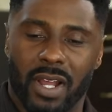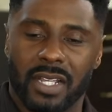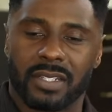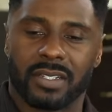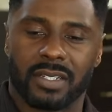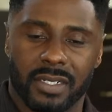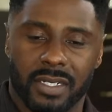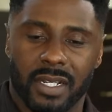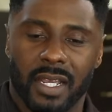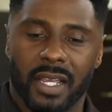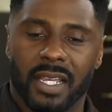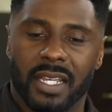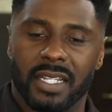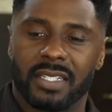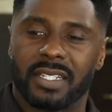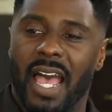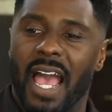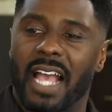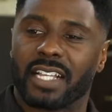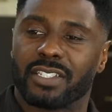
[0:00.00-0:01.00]
present
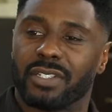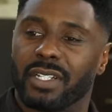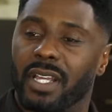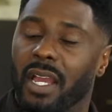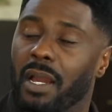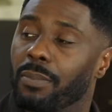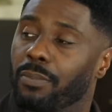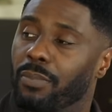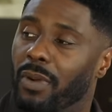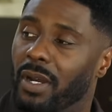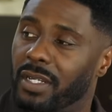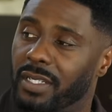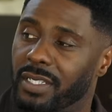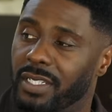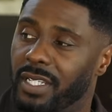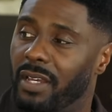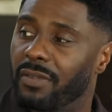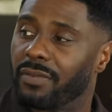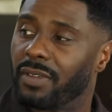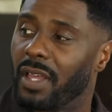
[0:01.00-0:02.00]
is actually a
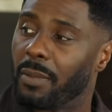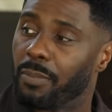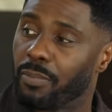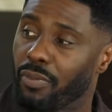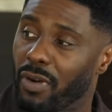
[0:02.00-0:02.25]
gift, a